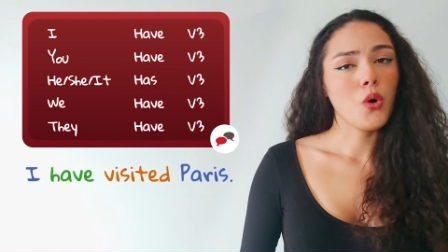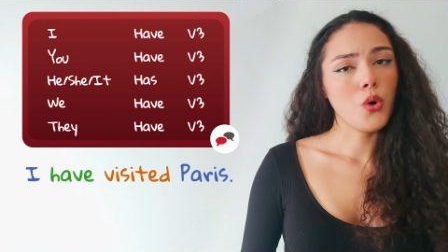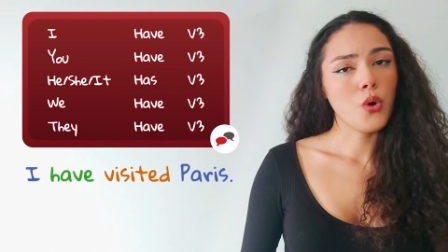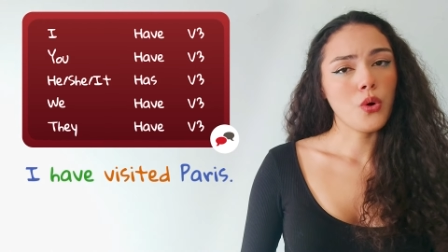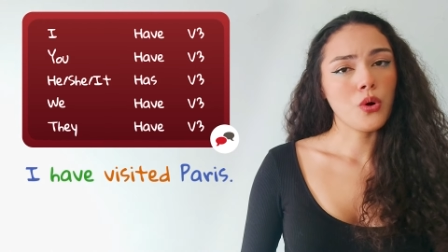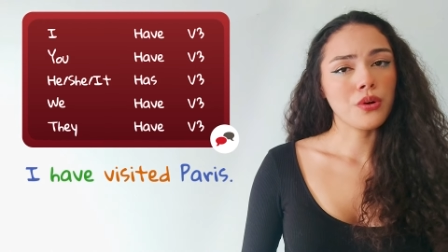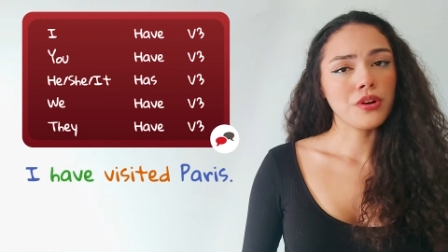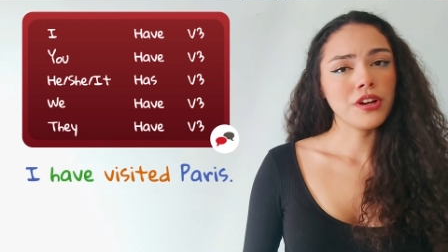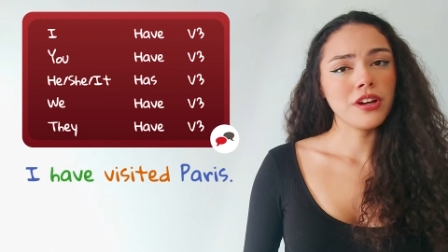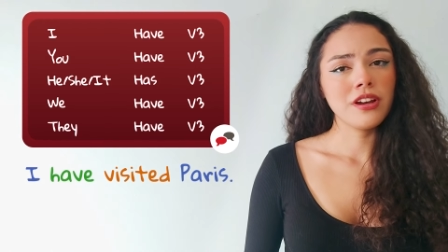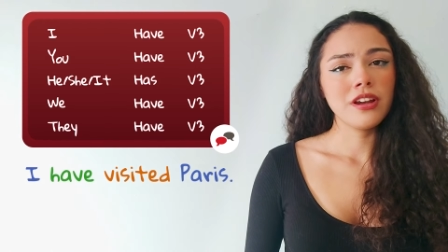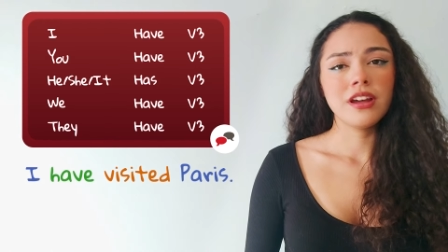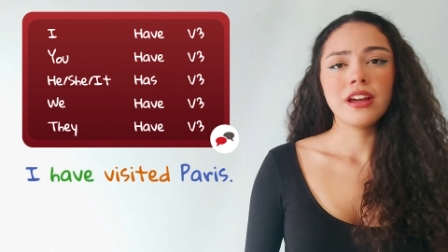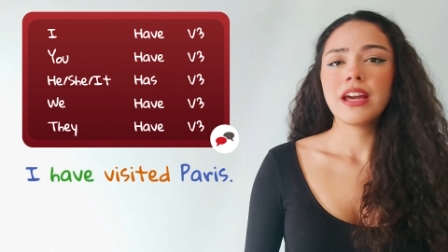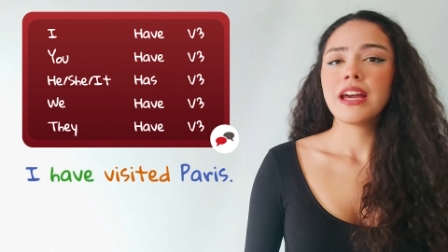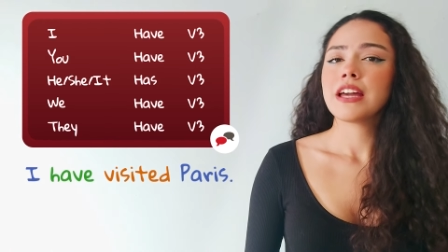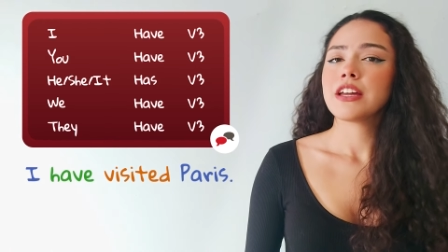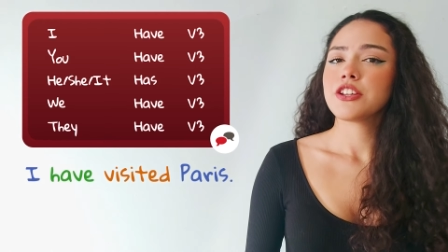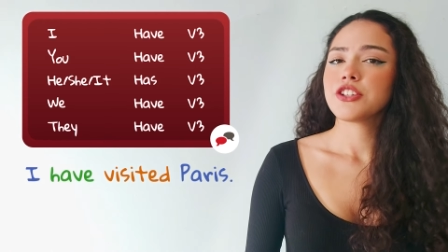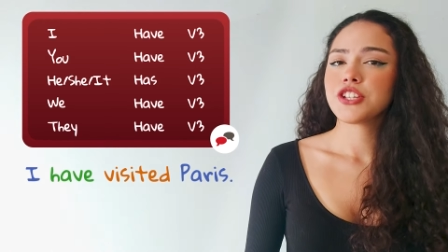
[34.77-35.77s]
or
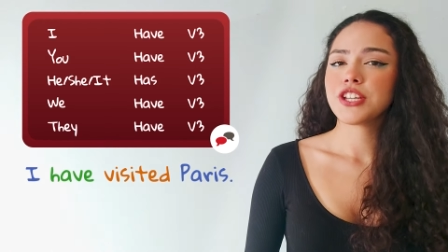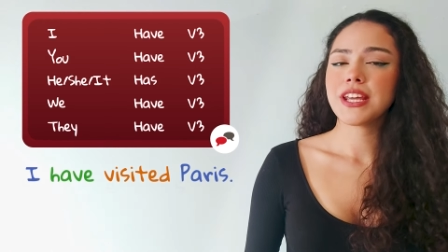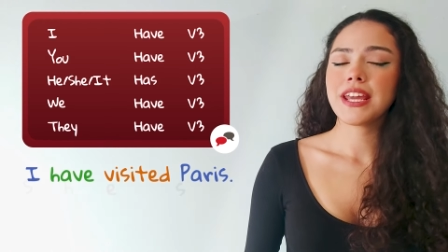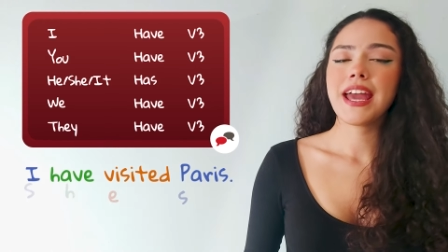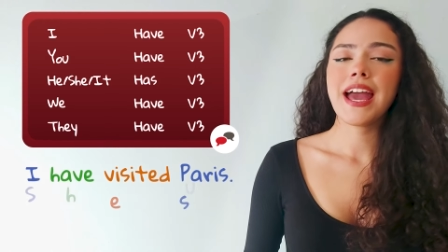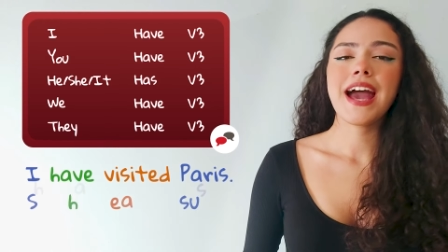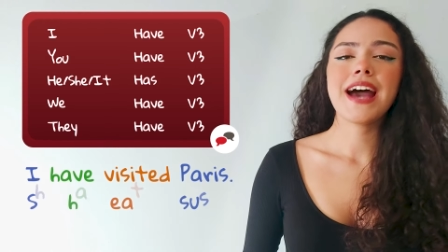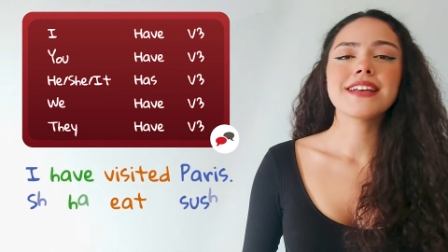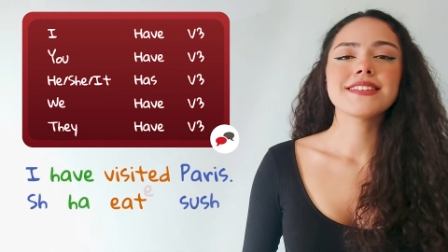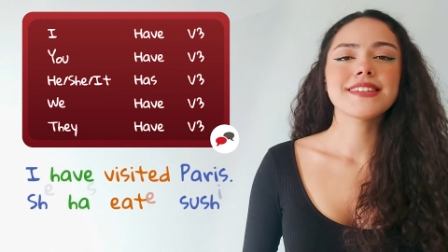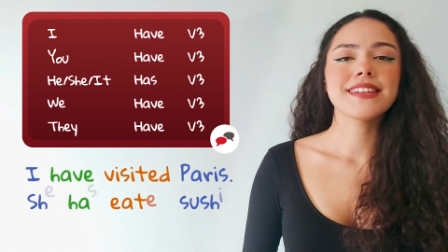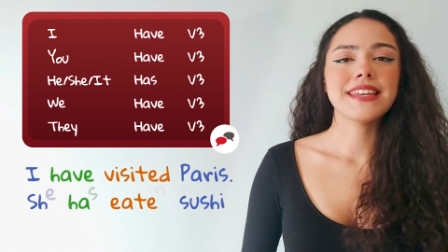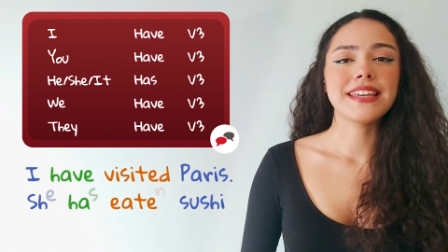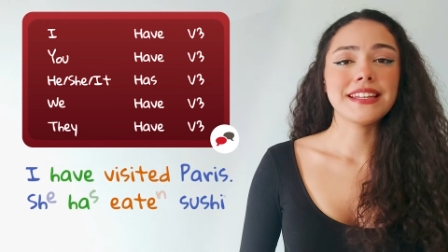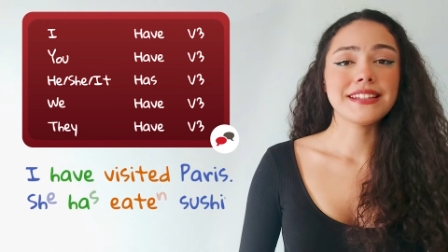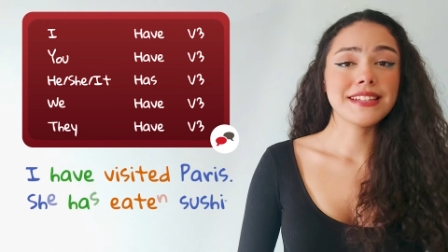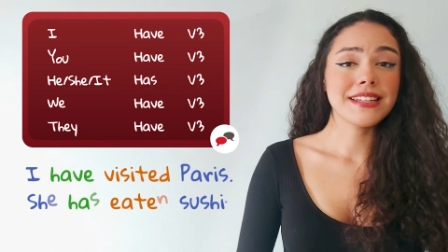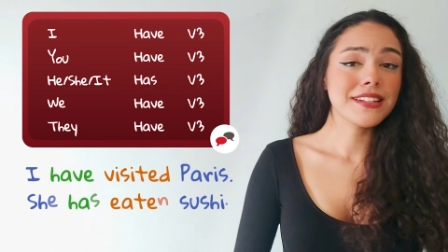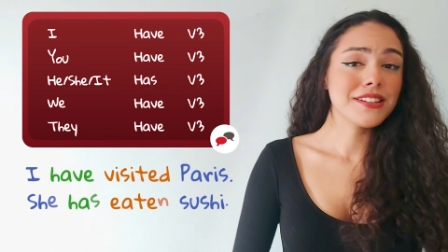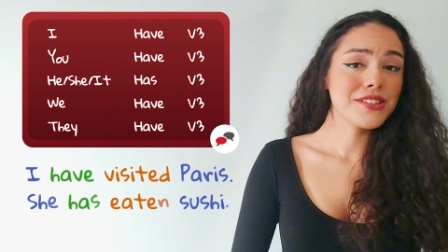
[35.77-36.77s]
she has
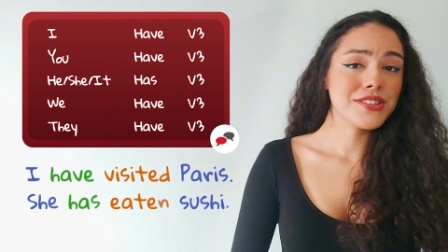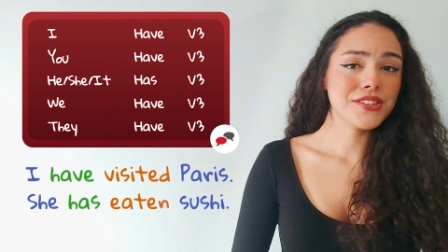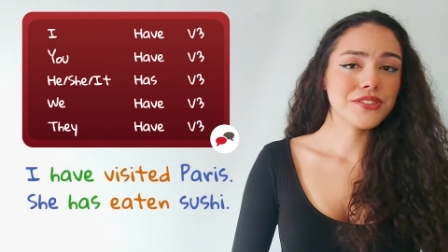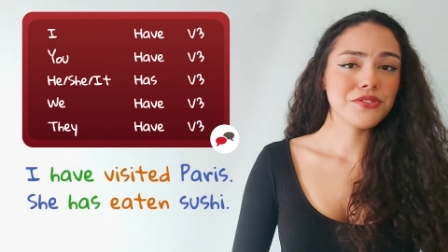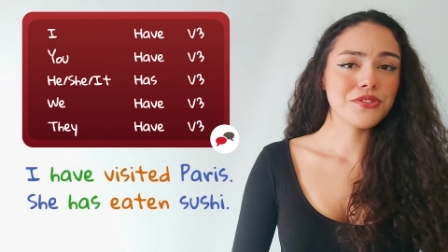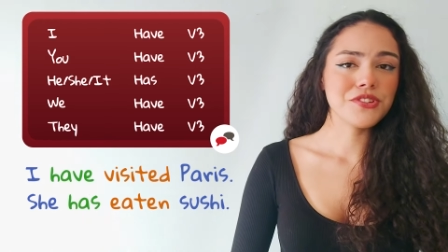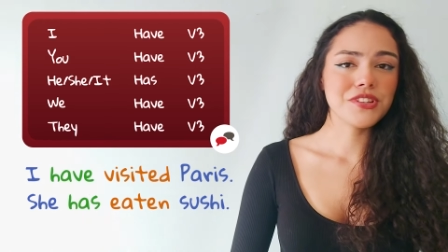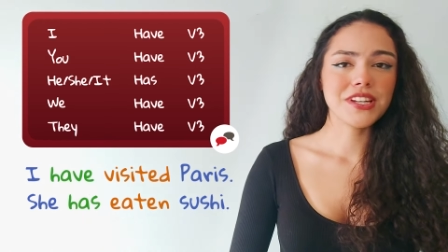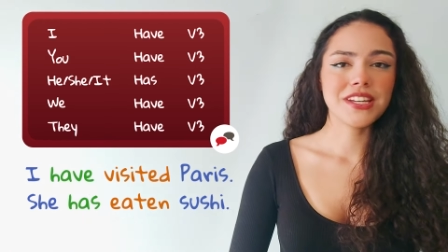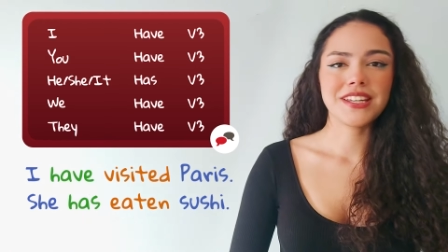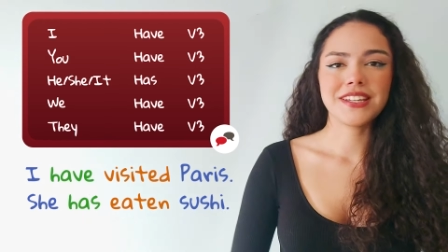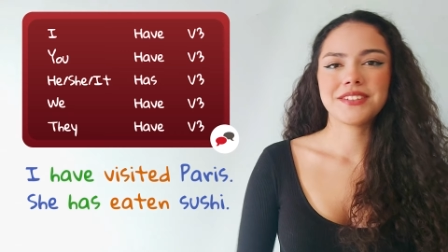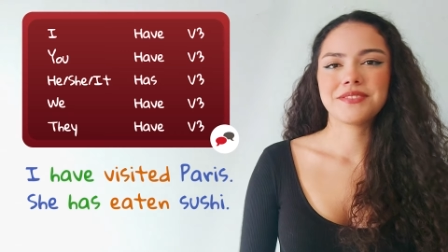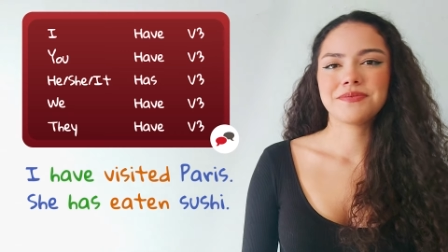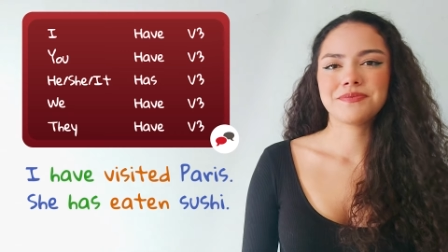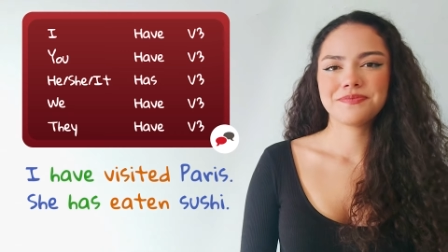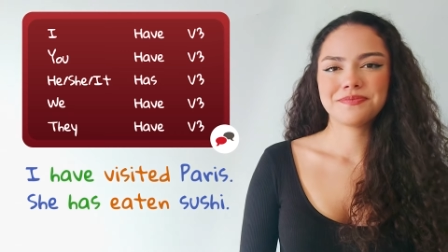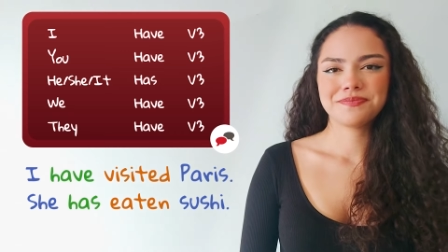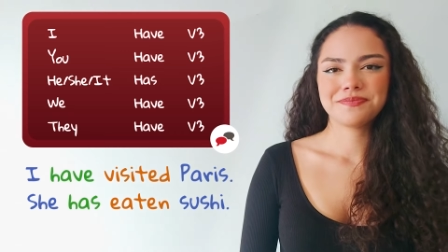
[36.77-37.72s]
eaten sushi.